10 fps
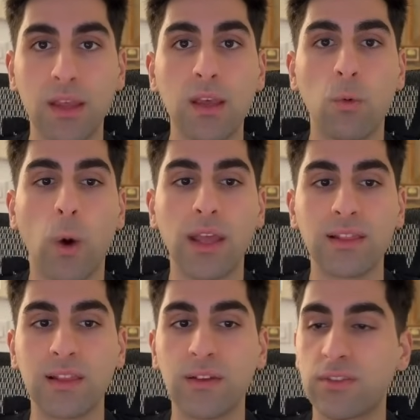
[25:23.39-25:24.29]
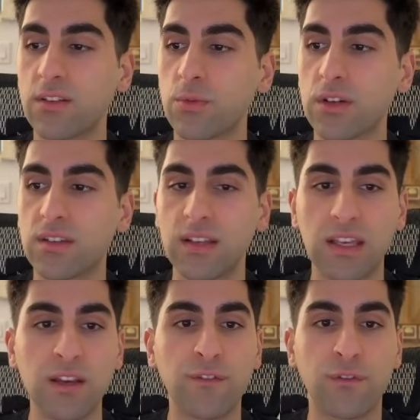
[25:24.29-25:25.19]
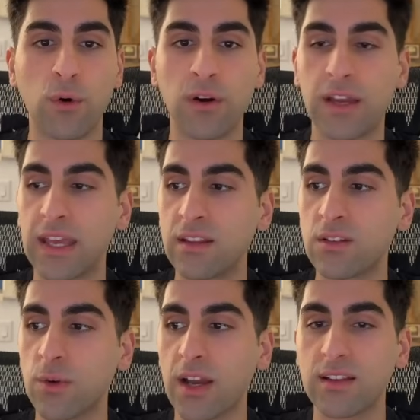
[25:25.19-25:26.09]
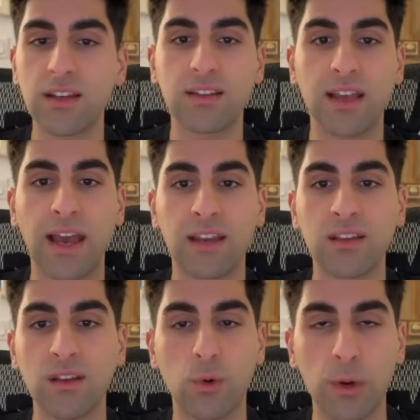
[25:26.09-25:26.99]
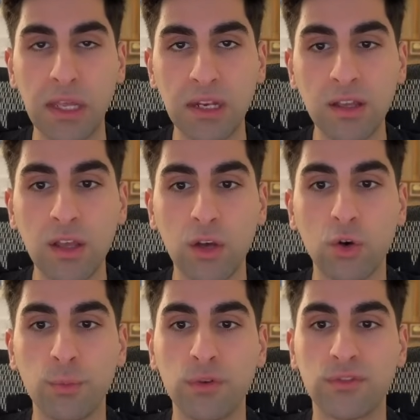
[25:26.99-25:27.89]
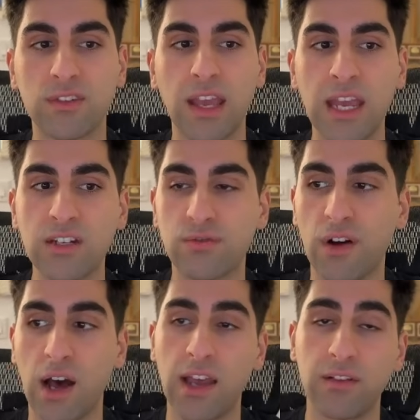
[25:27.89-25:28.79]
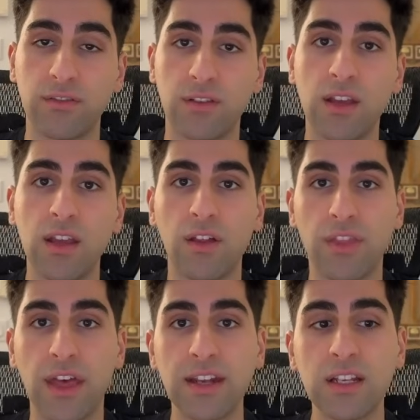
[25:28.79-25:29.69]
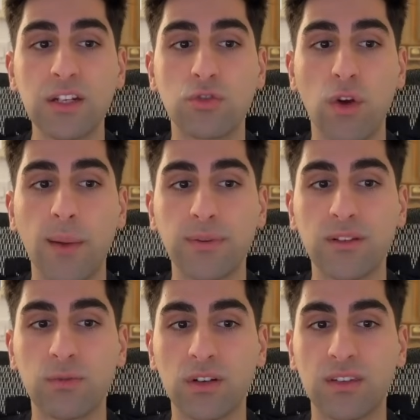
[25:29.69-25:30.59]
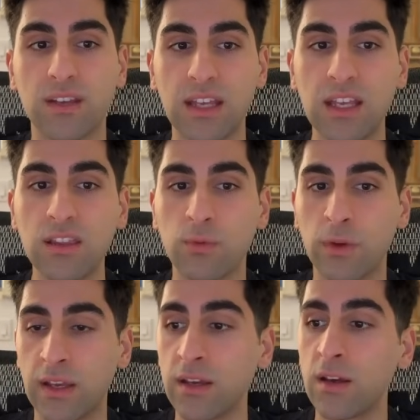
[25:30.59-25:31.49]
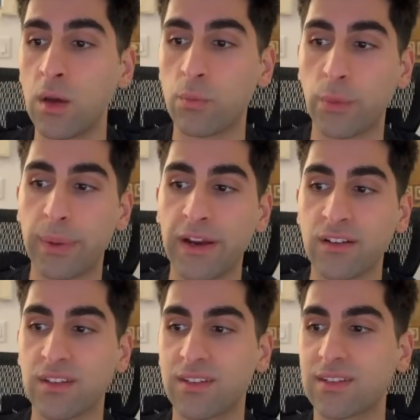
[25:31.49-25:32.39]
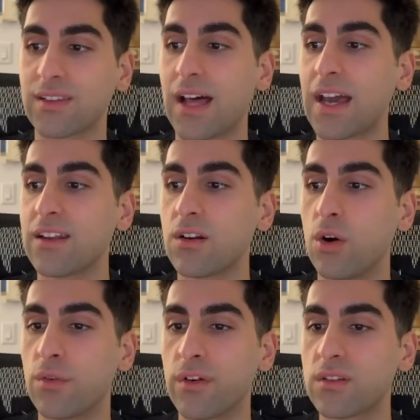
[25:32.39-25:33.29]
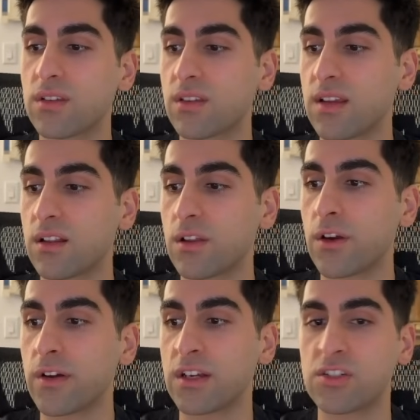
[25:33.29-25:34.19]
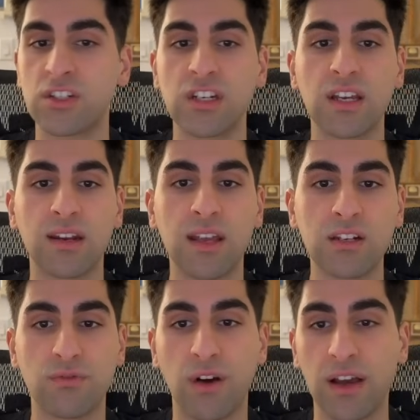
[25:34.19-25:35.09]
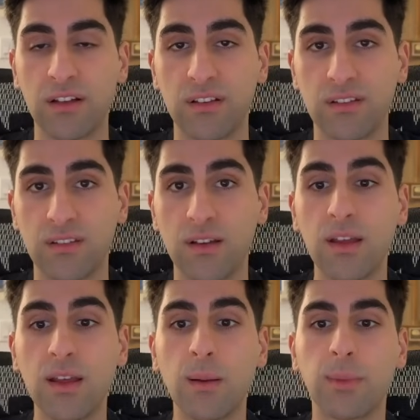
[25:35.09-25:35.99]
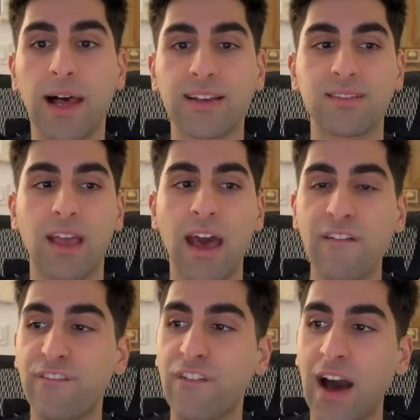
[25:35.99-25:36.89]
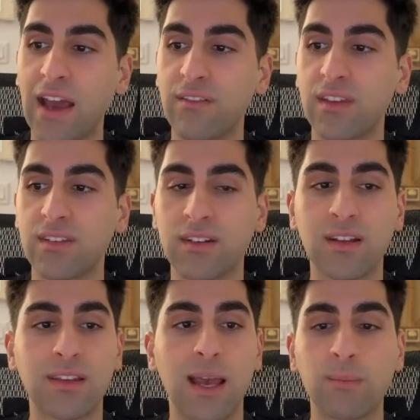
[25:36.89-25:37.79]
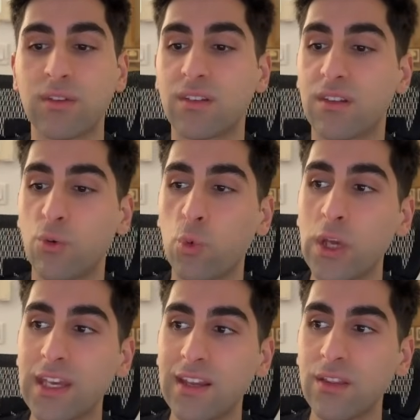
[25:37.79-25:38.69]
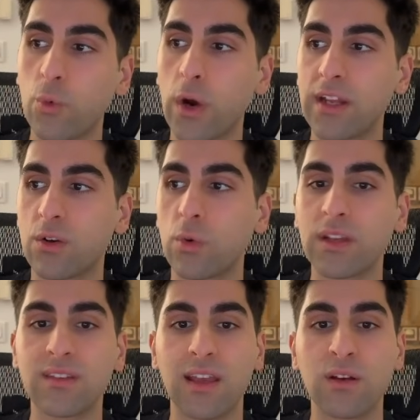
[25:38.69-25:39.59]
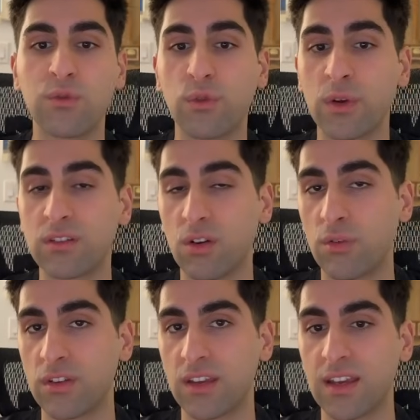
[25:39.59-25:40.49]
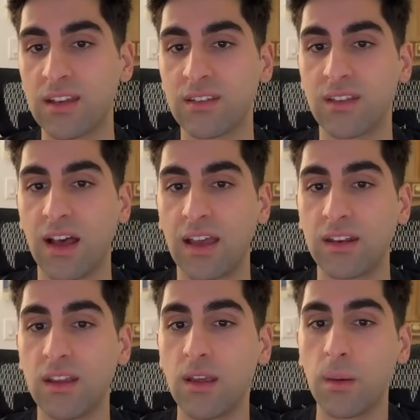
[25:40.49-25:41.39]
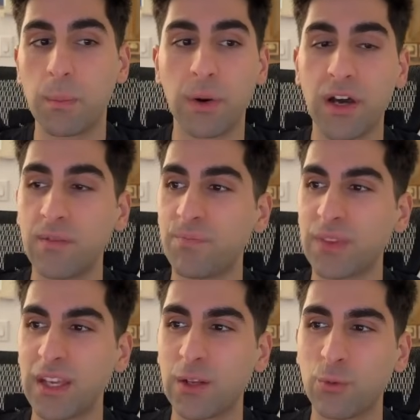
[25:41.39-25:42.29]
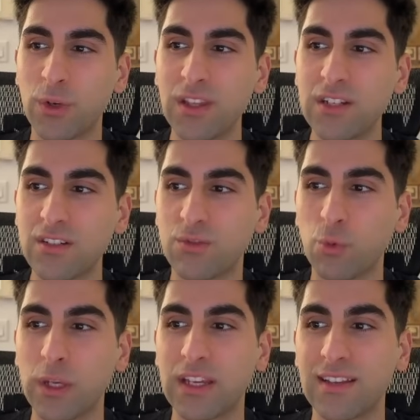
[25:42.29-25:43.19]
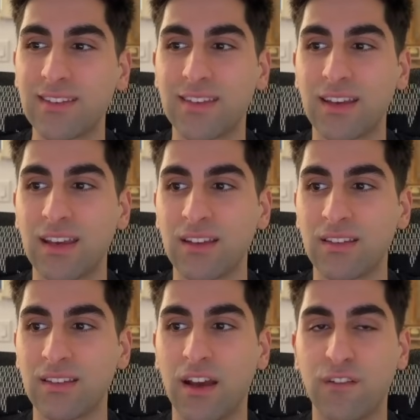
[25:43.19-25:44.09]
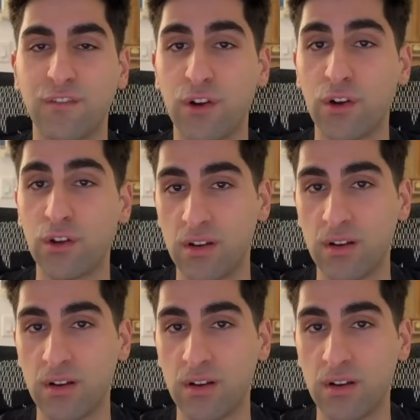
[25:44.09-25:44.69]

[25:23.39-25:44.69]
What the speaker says: White lifts his rook to e4, indirectly attacking the queen, who moves to h5. Then he drops his rook to e3, preparing to slide it over to the alluring g and h files. Black's f5 is an attempt to weaken the white queen's influence over the kingside, but it really just weakens the kingside further.